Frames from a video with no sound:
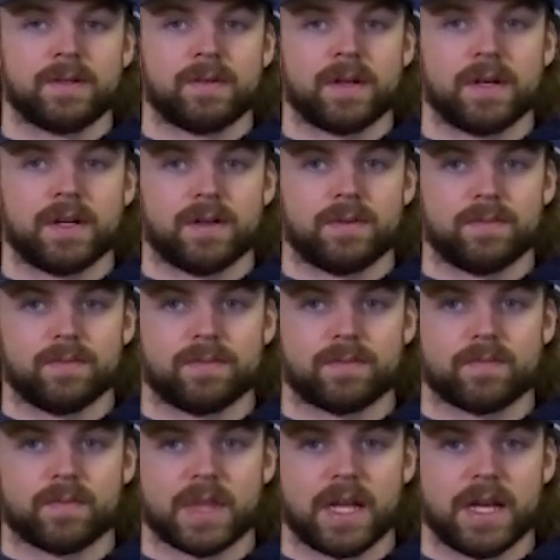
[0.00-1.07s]
um,
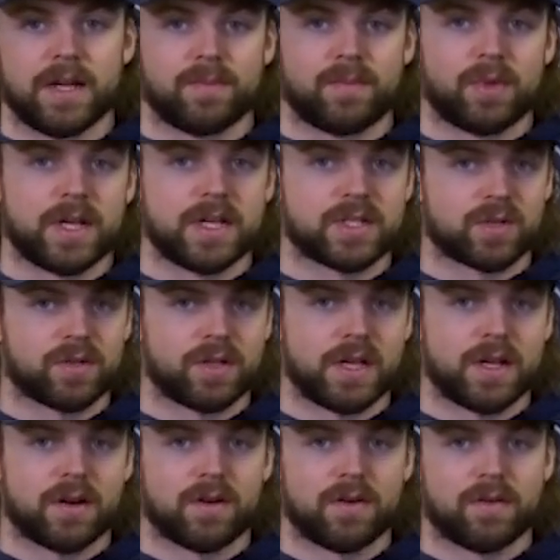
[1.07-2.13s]
end plays
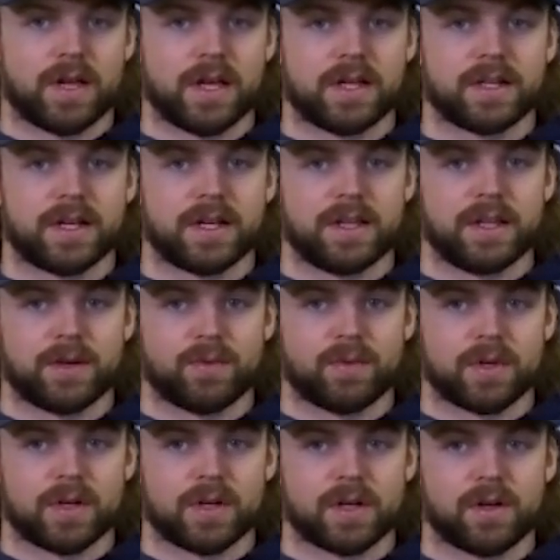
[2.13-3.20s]
early in our own end. I
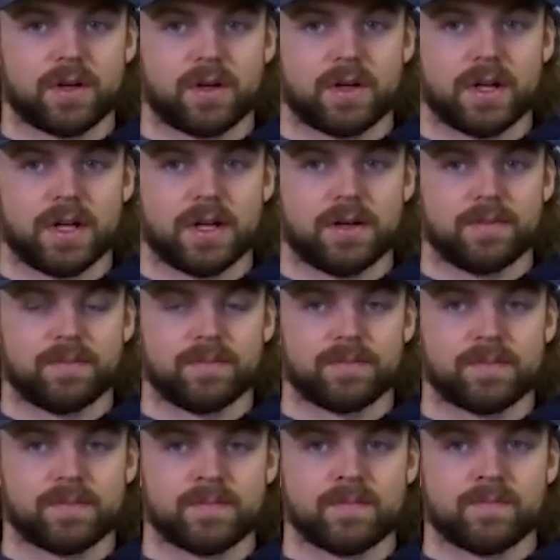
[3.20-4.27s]
think we're um,
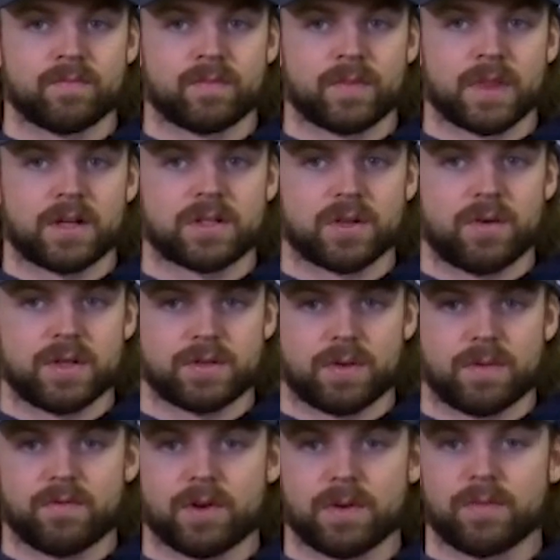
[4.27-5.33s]
there's always
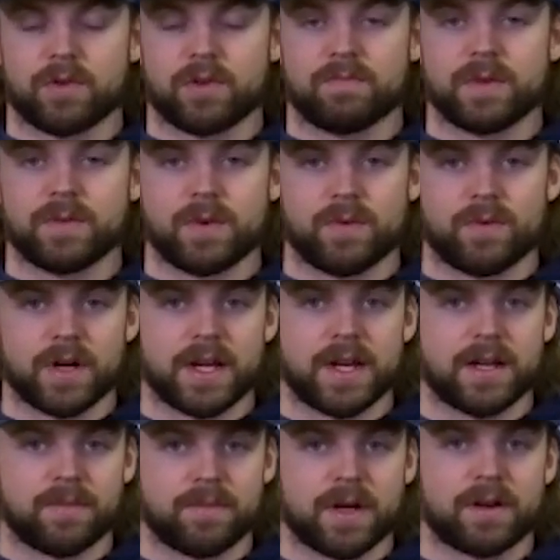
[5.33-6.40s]
room for improvement, but we're
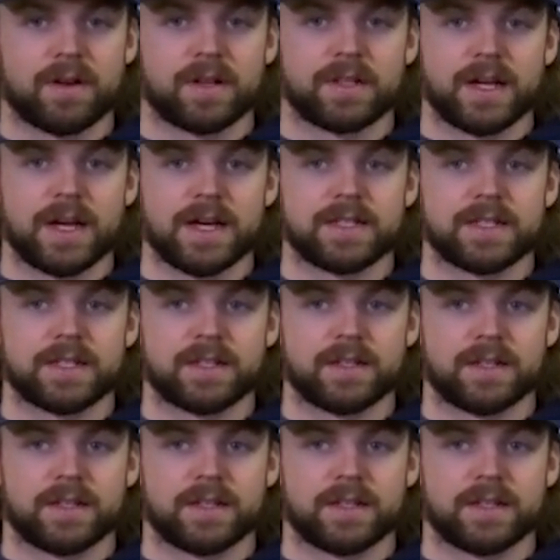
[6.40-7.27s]
getting better at that.